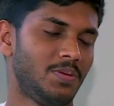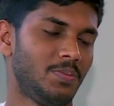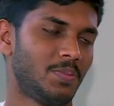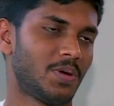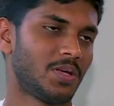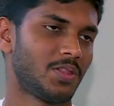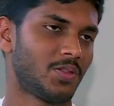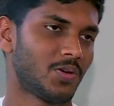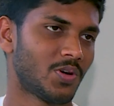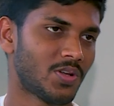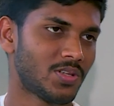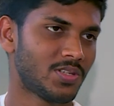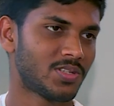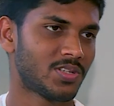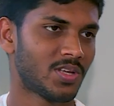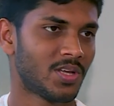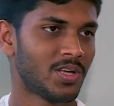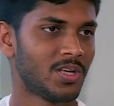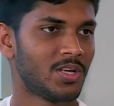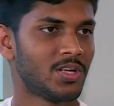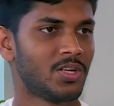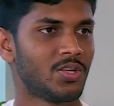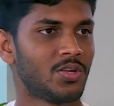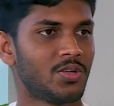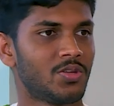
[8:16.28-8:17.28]
my thoughts.
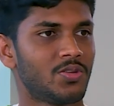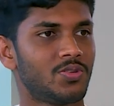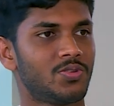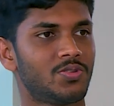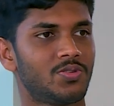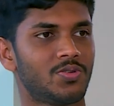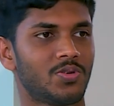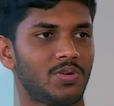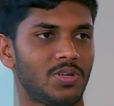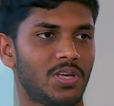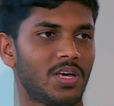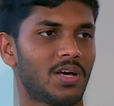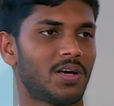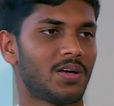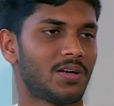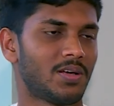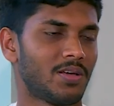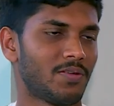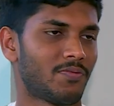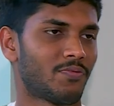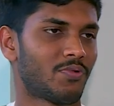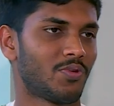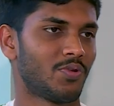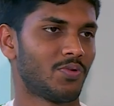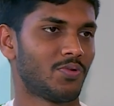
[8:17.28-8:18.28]
So yeah,
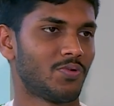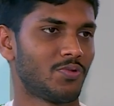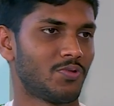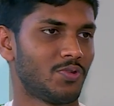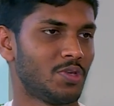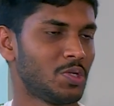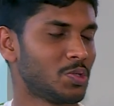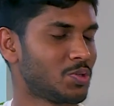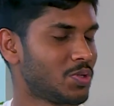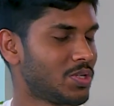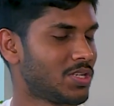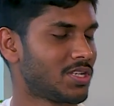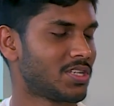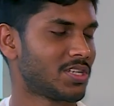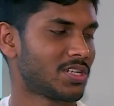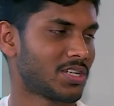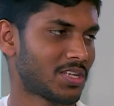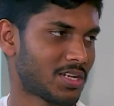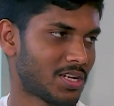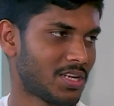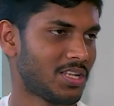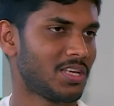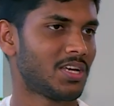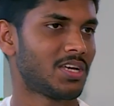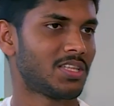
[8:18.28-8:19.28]
if you use it
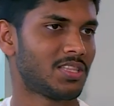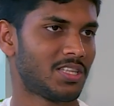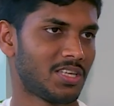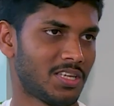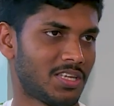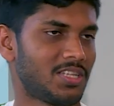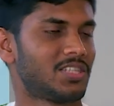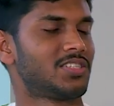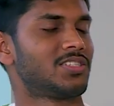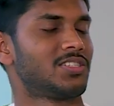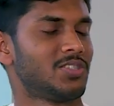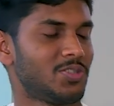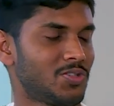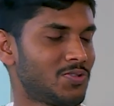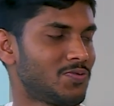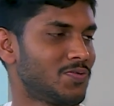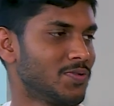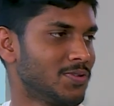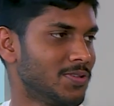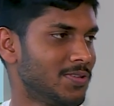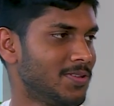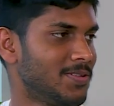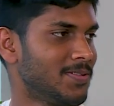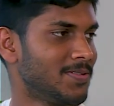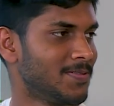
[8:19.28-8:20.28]
correctly, I think it's
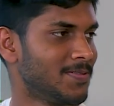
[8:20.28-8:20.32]
useful.